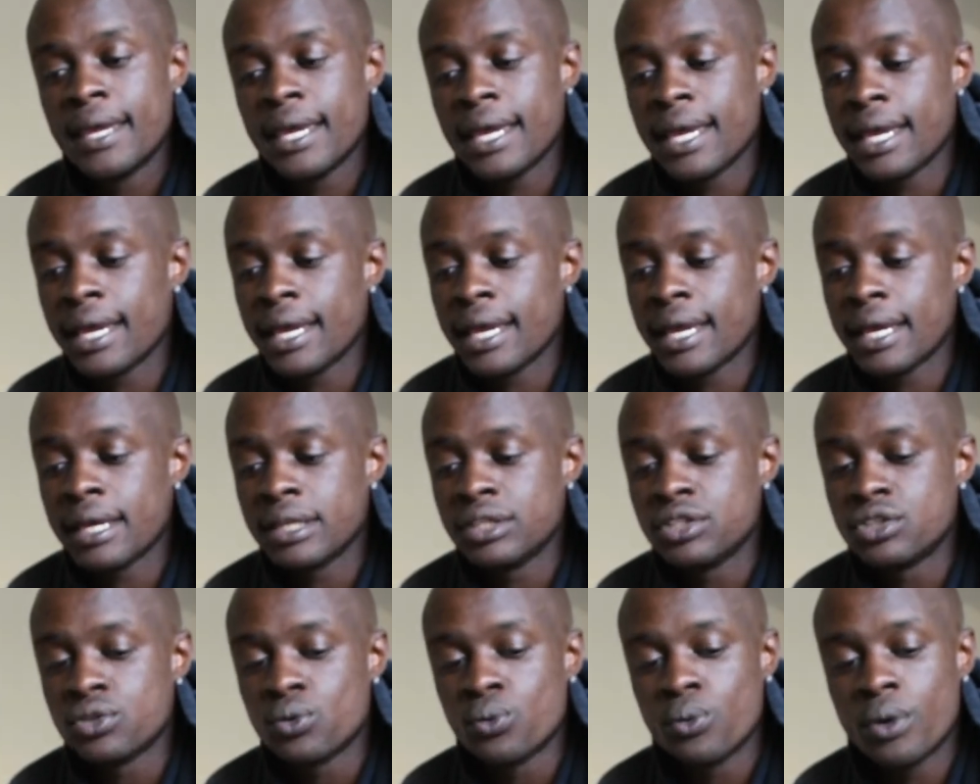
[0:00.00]

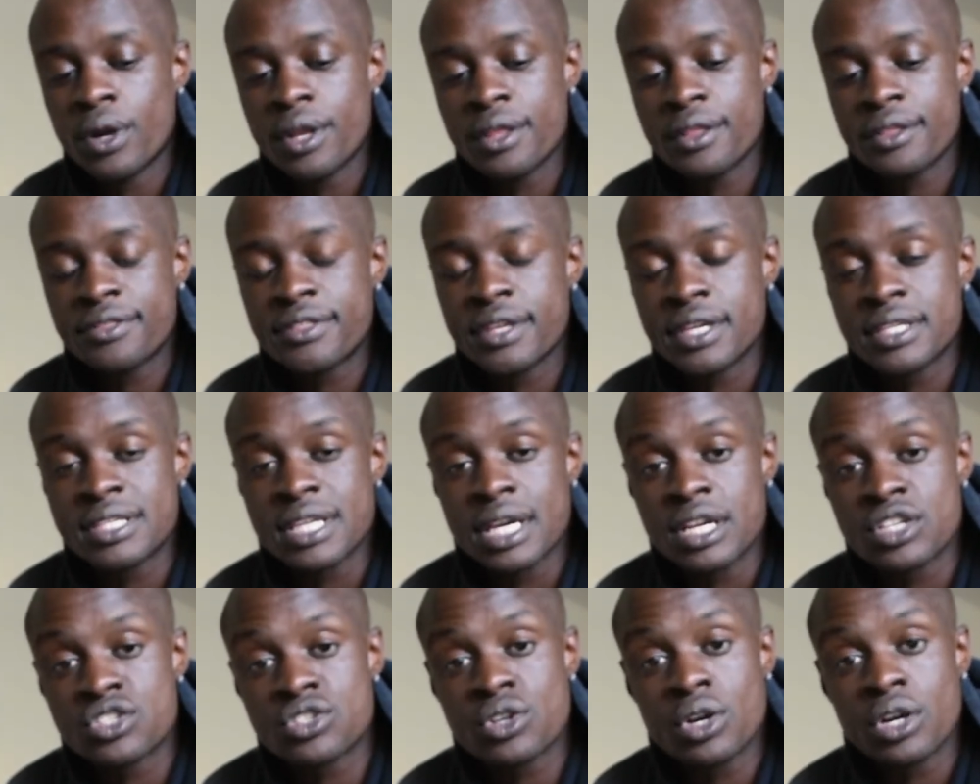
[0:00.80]
and one of the things
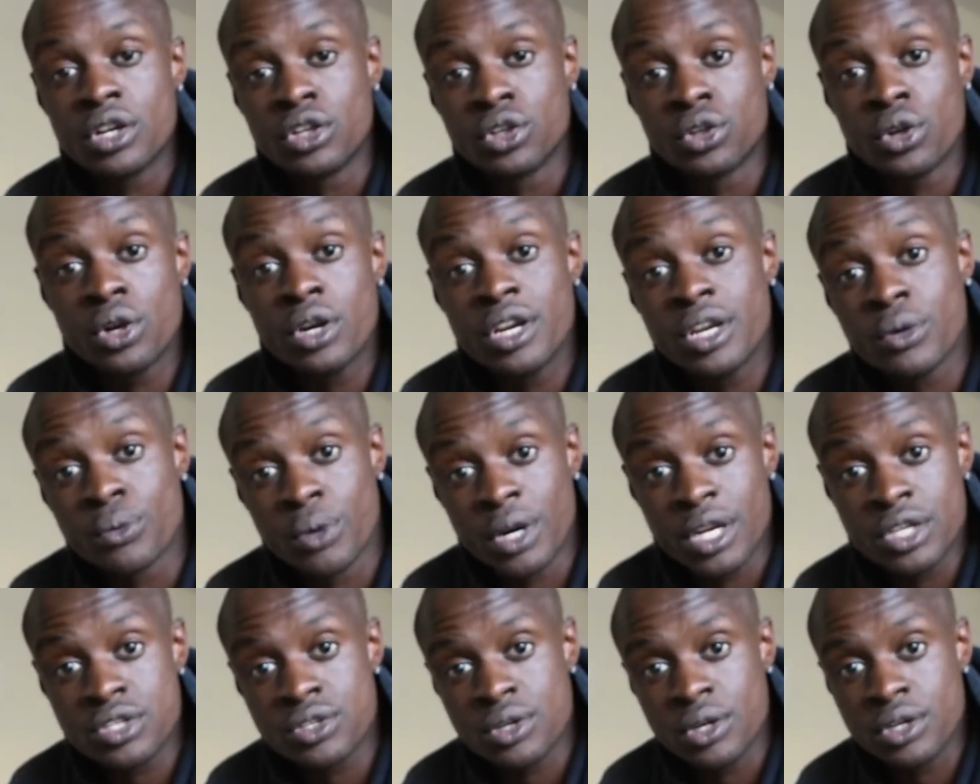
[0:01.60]
I started learning
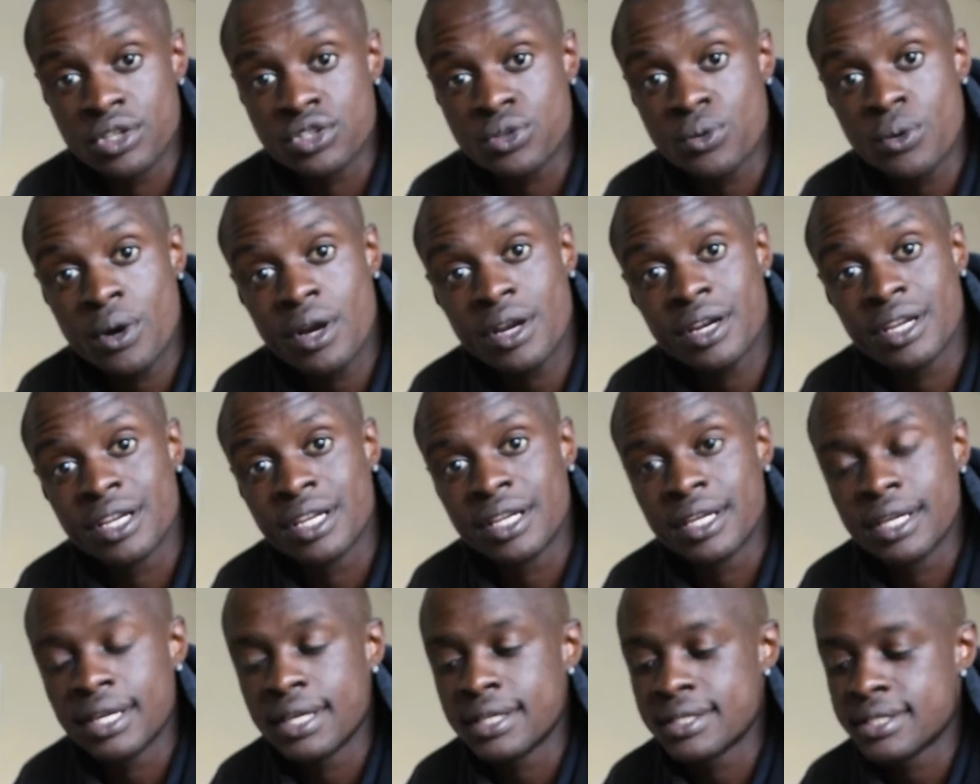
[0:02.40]
when I started
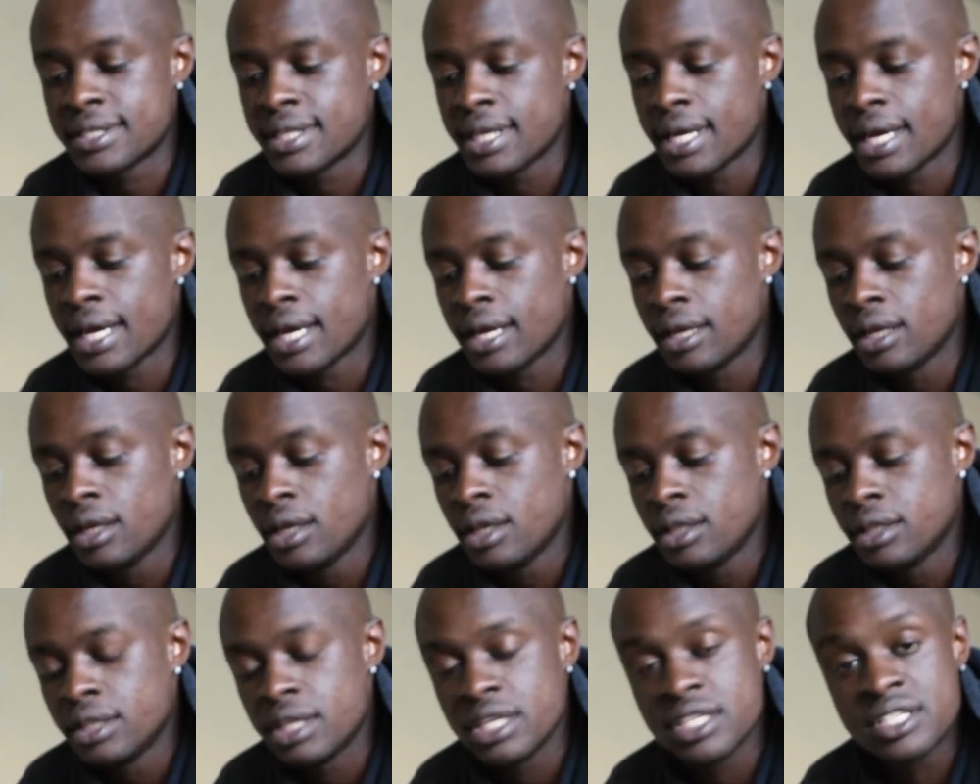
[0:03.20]
squatting is that
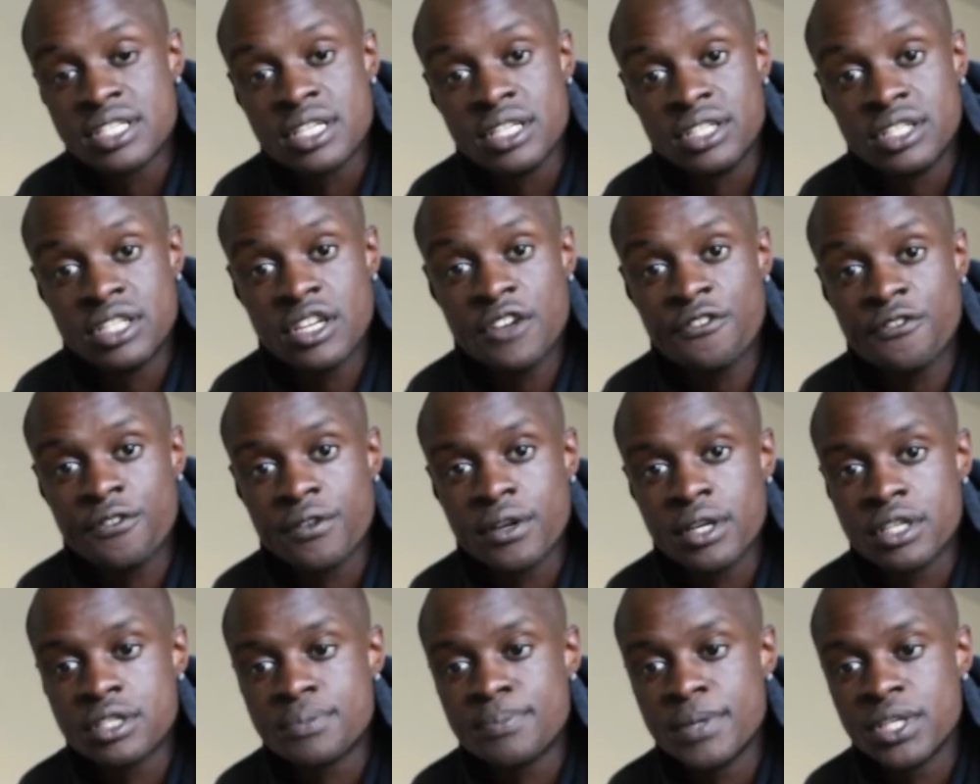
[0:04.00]
there's a
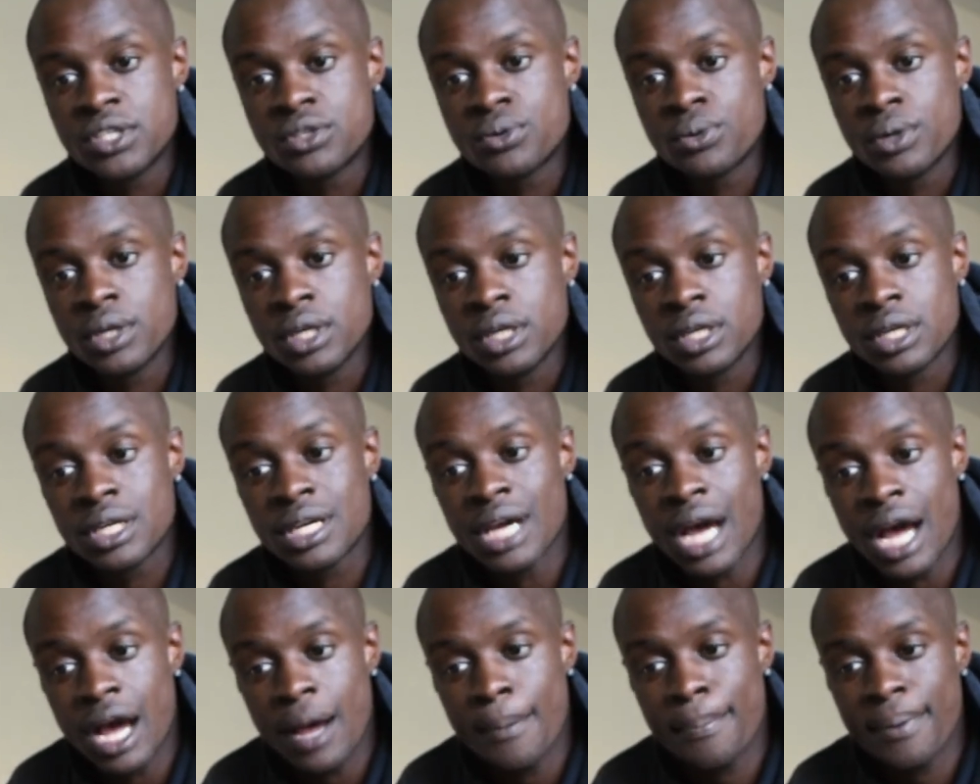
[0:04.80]
difference between
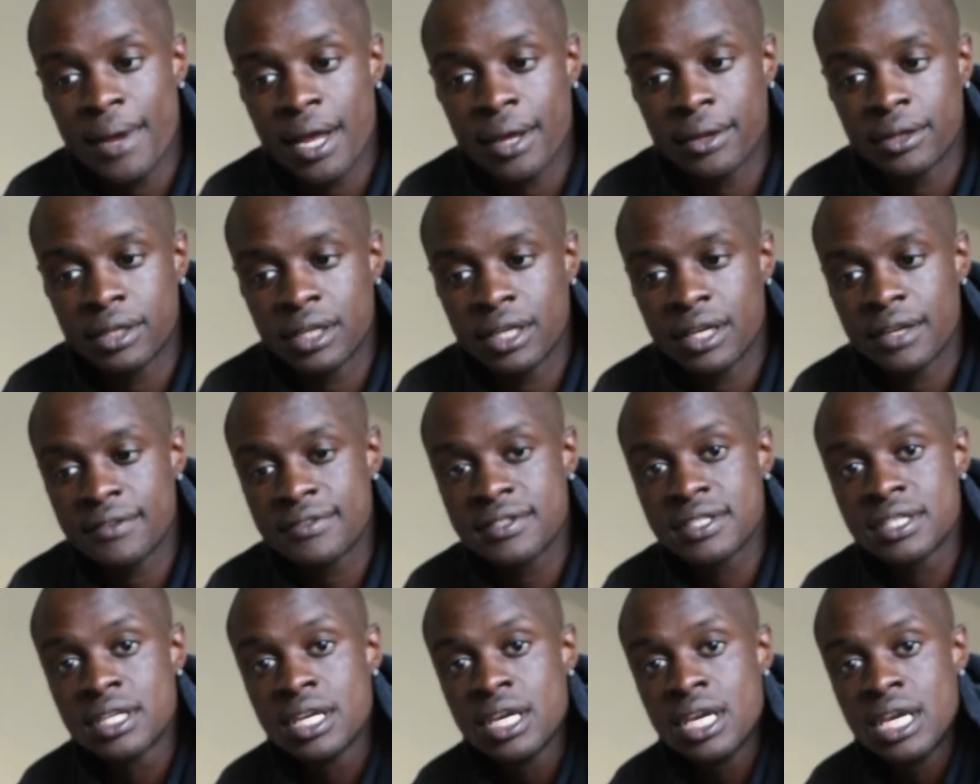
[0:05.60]
compound
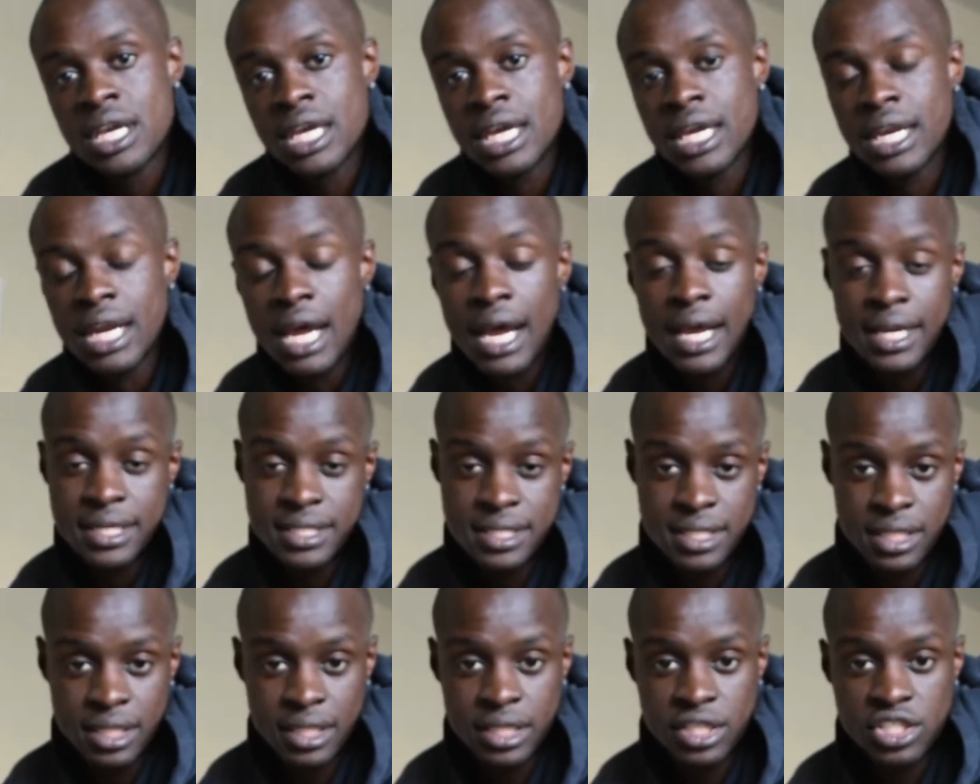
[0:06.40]
lifts and
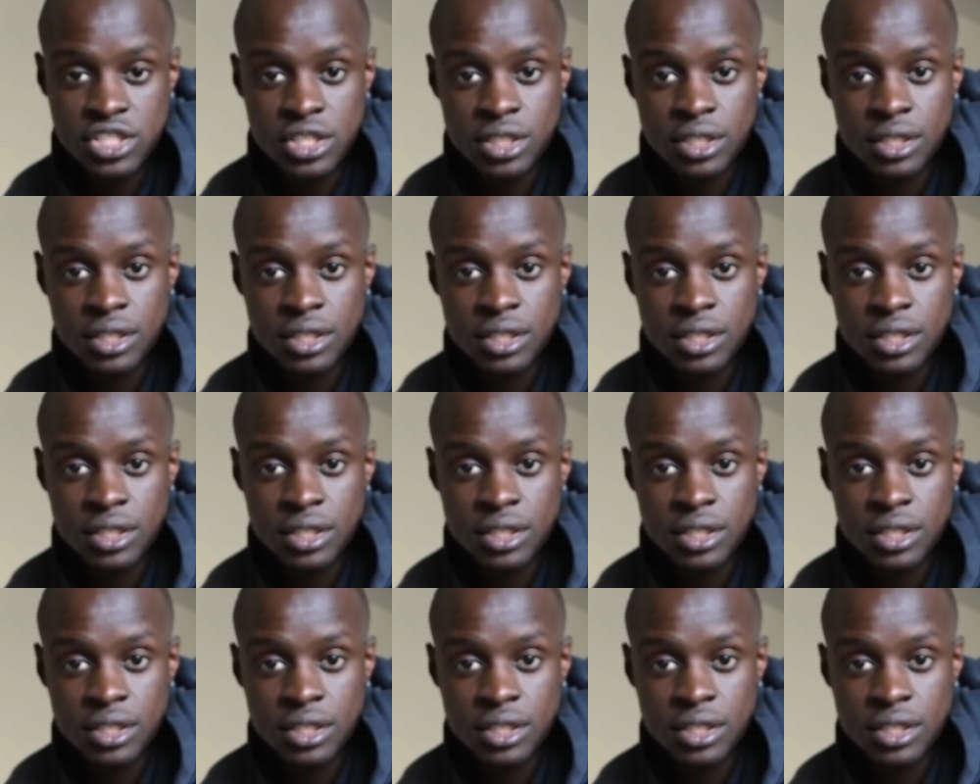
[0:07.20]
isolation